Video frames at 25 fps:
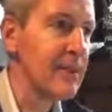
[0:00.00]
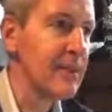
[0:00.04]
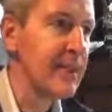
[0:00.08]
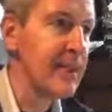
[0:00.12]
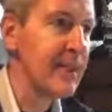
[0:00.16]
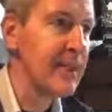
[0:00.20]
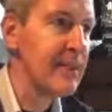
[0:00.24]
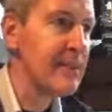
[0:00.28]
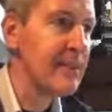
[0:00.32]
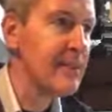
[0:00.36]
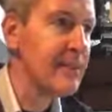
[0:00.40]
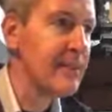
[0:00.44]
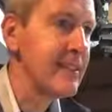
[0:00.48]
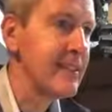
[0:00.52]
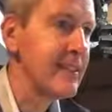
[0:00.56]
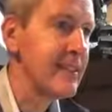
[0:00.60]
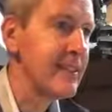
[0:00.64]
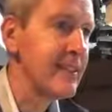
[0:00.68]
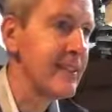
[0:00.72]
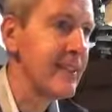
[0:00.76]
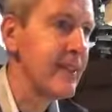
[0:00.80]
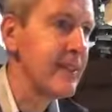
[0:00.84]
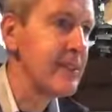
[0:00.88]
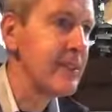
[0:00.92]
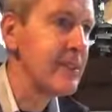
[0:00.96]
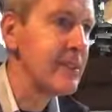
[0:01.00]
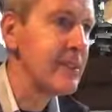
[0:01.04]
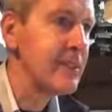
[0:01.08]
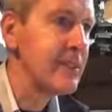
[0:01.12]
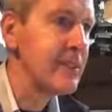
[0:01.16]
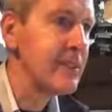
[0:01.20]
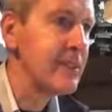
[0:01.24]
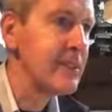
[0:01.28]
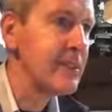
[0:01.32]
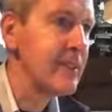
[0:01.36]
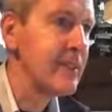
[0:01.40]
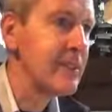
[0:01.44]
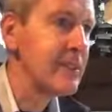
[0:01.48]
and uh, I'm sure
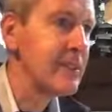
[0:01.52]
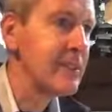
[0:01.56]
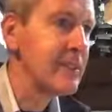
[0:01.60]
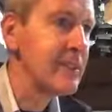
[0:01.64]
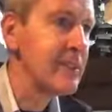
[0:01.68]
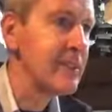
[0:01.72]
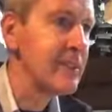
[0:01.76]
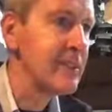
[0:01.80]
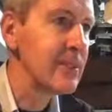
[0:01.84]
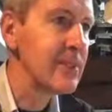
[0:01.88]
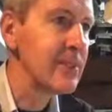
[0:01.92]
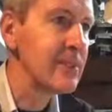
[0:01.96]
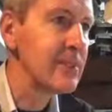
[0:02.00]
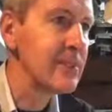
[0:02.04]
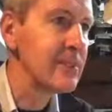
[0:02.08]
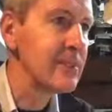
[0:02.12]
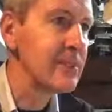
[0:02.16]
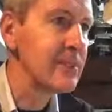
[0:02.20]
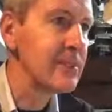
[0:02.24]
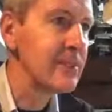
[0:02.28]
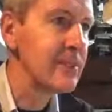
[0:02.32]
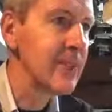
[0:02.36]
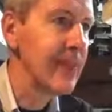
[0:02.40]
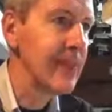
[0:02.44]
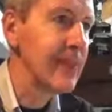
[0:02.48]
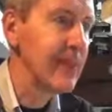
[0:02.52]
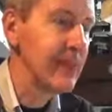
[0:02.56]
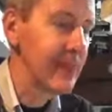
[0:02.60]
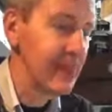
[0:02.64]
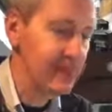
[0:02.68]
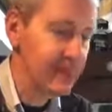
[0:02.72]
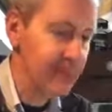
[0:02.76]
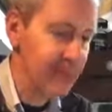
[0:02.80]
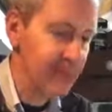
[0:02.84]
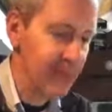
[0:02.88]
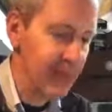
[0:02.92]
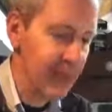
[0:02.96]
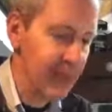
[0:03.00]
it makes a noise. Anyway,
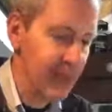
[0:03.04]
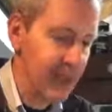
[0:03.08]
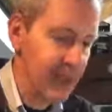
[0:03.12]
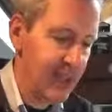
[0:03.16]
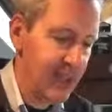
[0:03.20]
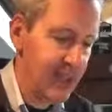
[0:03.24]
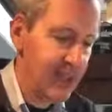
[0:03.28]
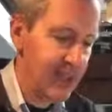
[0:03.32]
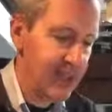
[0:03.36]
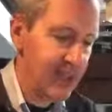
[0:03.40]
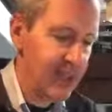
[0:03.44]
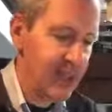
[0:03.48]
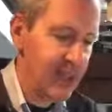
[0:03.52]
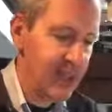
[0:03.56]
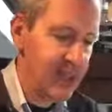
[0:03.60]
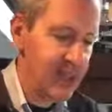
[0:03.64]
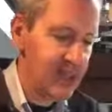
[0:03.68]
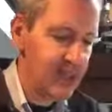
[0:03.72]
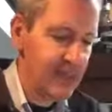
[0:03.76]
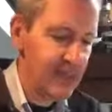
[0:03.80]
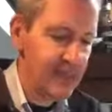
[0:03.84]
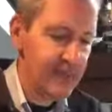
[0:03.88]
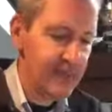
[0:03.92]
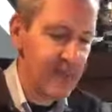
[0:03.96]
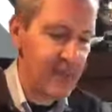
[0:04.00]
good.